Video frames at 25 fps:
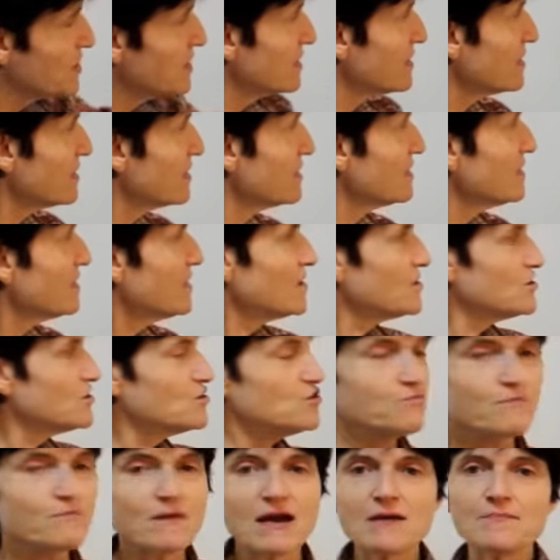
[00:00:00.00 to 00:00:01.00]
here
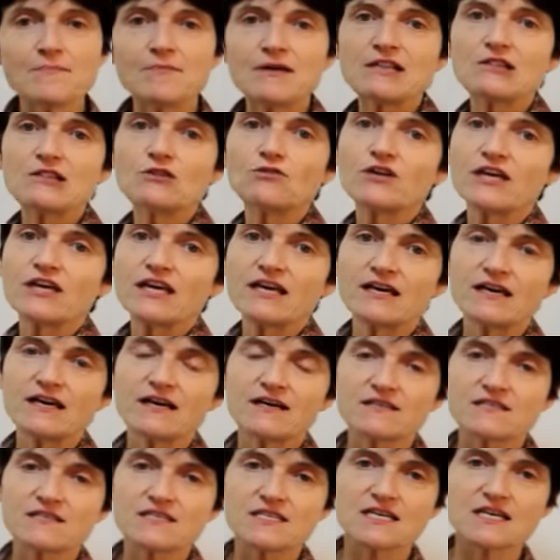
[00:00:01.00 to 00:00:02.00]
you may be looking
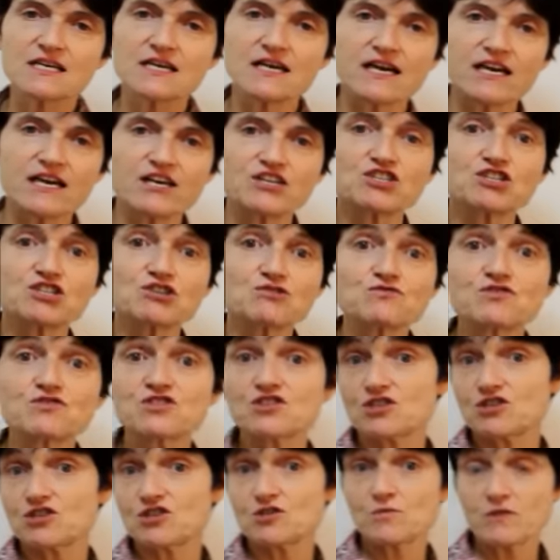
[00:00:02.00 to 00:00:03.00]
at
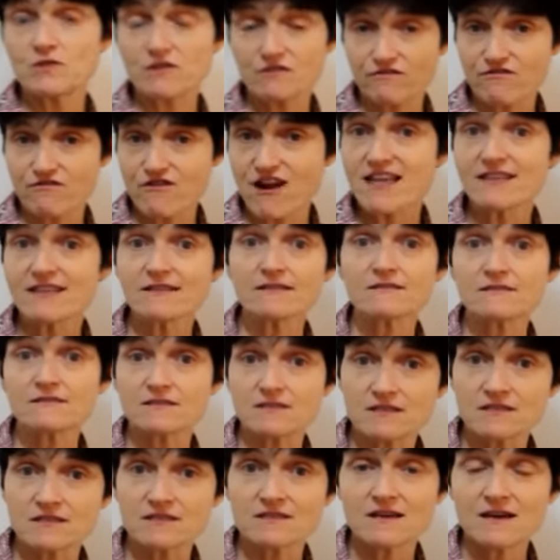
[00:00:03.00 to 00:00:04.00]
issues to do with
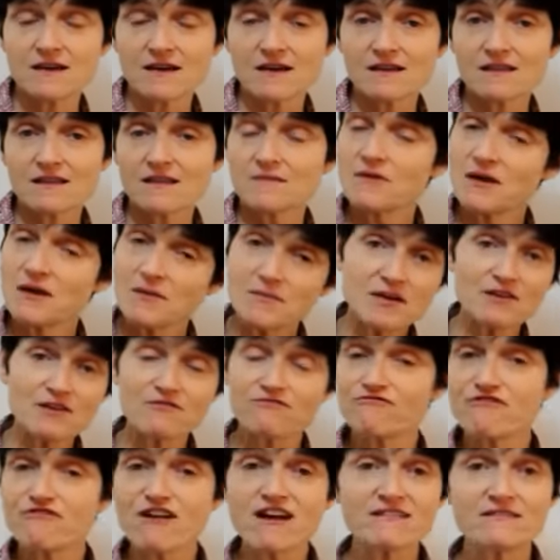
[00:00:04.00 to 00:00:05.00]
friends. There may be
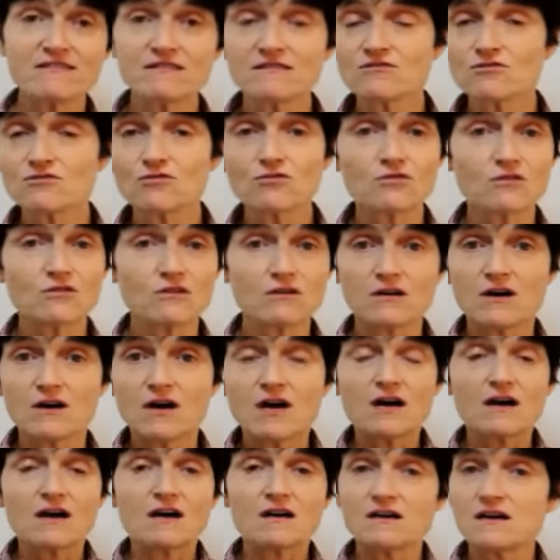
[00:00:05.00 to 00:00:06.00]
a friend or
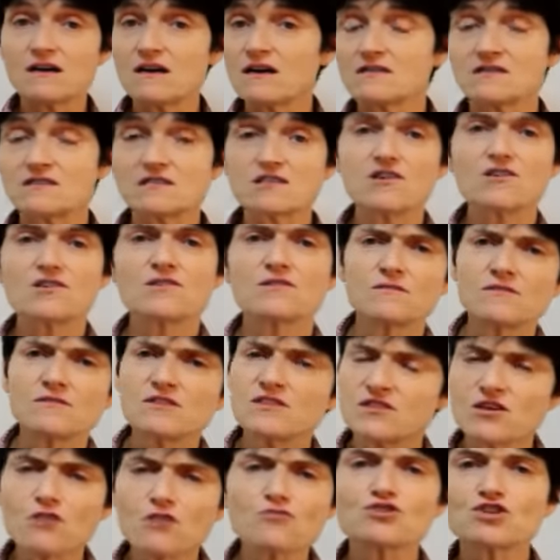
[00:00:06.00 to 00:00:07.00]
a certain
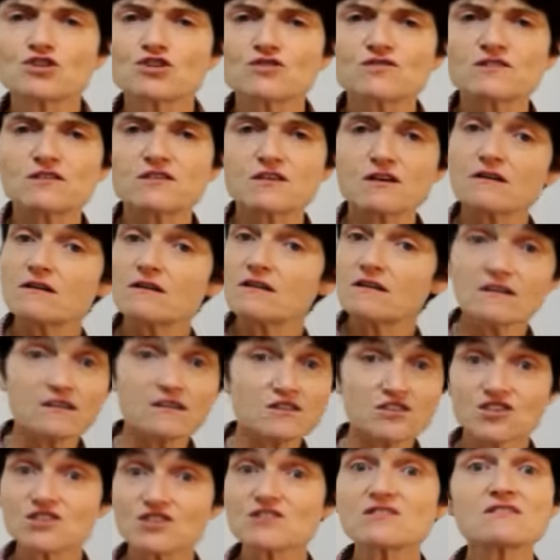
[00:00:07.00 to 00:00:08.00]
social circle
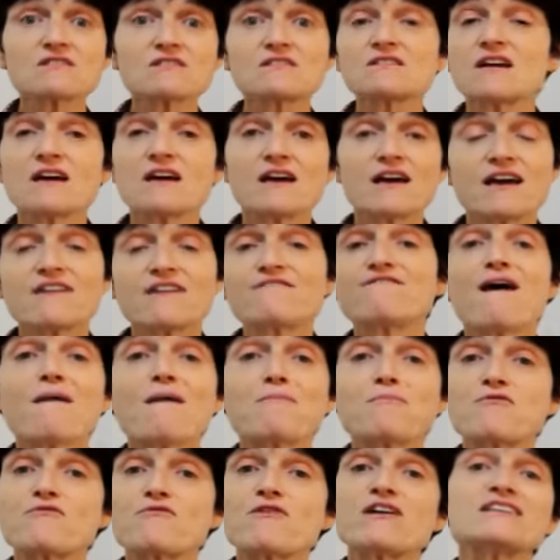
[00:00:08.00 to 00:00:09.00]
that just
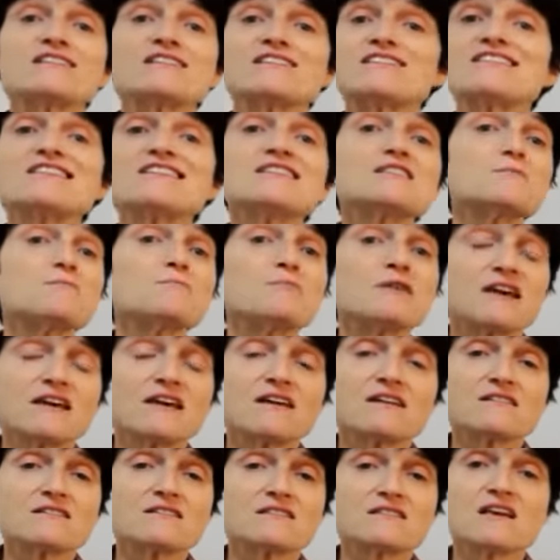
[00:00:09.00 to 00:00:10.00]
evaporates,
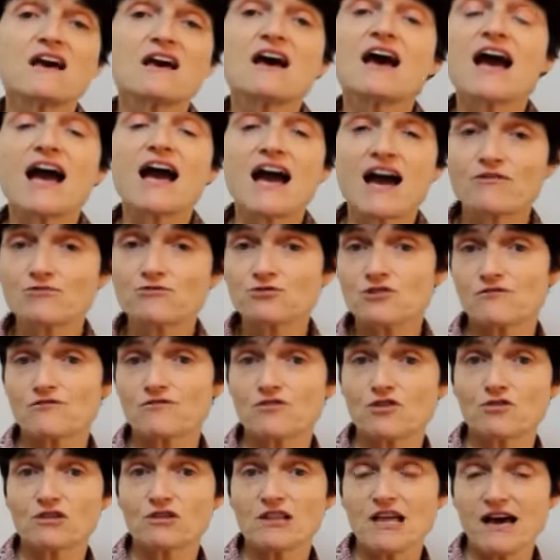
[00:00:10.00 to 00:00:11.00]
disappears out
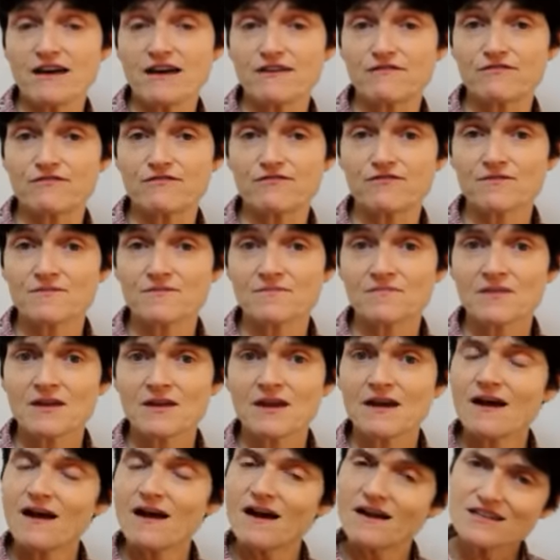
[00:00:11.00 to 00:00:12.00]
of your life.
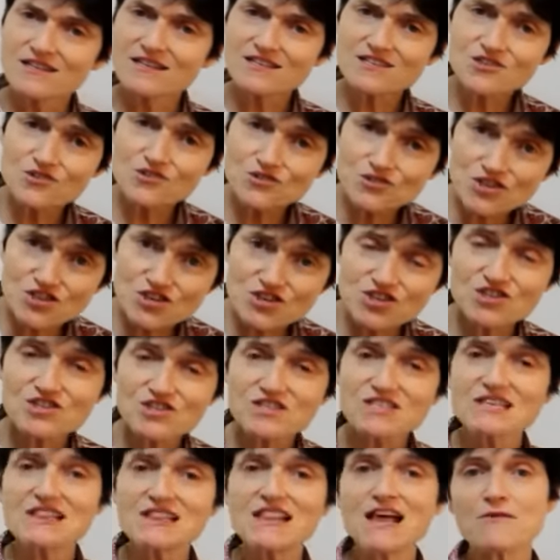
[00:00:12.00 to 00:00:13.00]
And it's good to
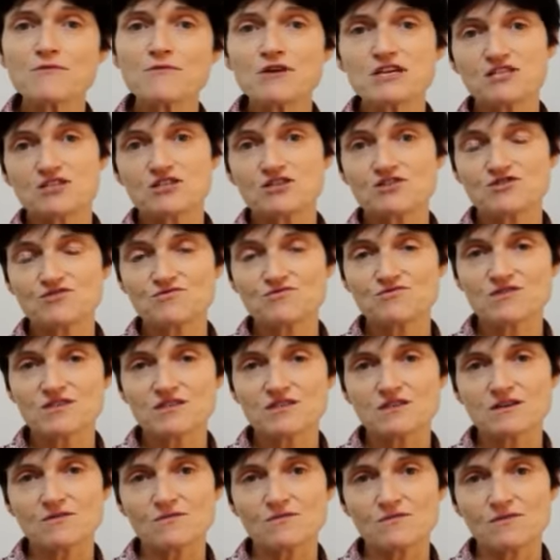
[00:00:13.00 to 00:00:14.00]
just allow it to do
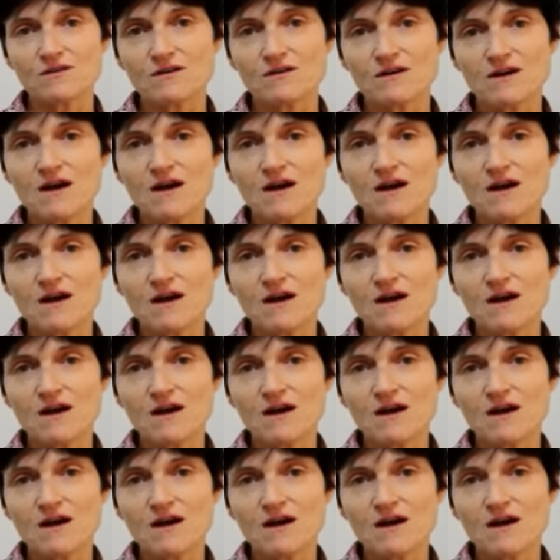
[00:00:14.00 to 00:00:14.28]
so.